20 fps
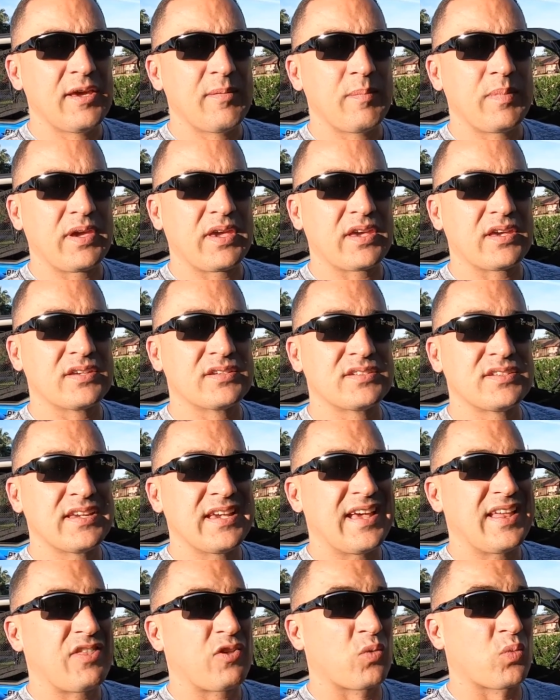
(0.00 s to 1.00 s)
because
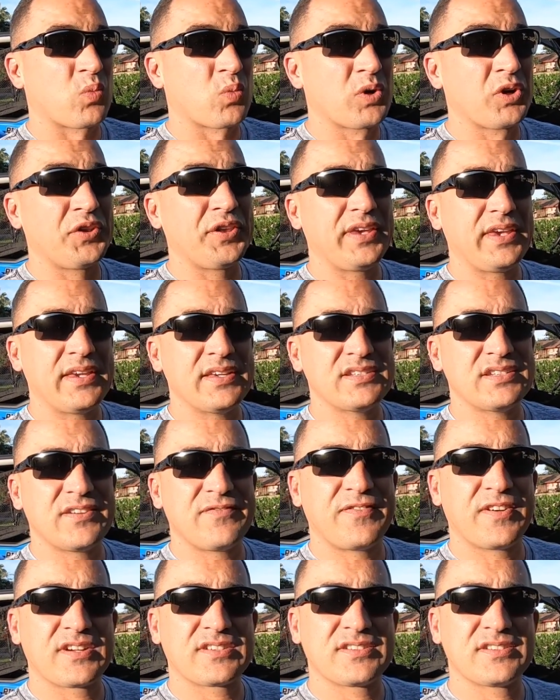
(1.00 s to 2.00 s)
they're really easy
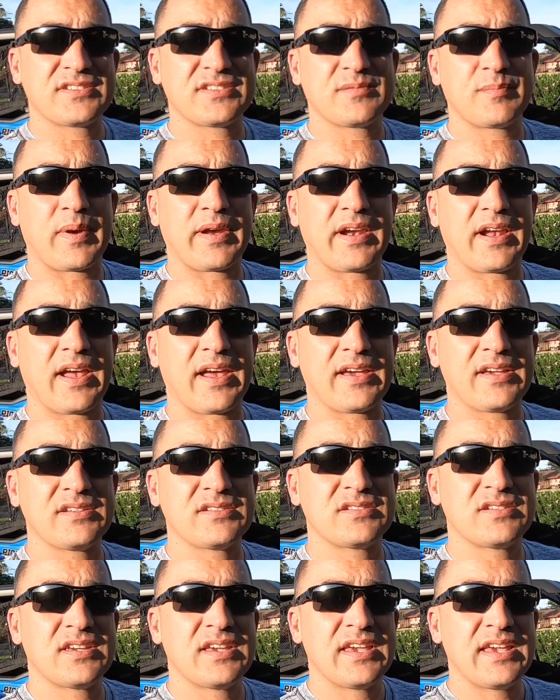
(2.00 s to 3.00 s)
fixes in my
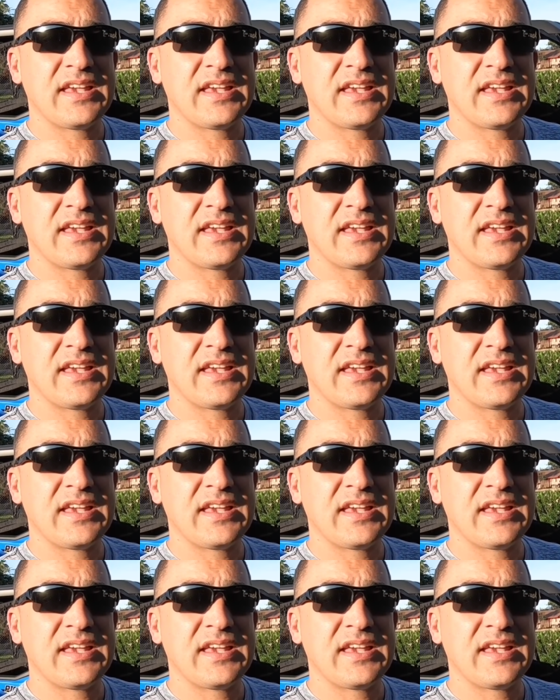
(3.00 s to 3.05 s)
eyes.